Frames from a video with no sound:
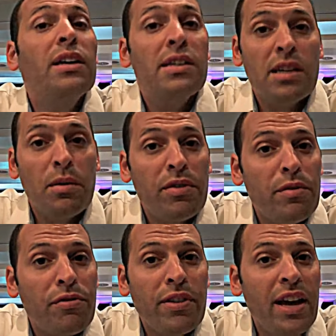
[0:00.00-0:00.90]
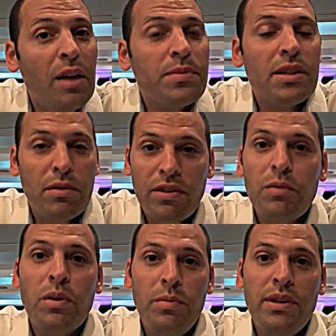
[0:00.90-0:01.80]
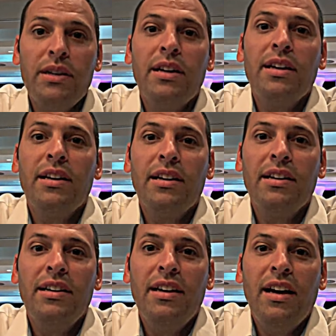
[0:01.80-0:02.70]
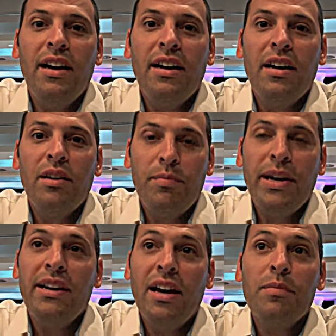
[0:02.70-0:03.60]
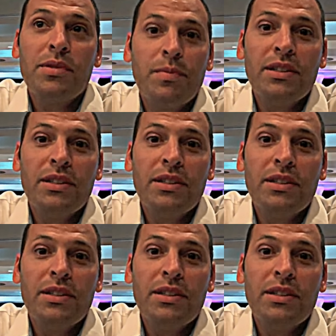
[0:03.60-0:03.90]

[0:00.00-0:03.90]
Some of them free apps, some of them will be paid apps. But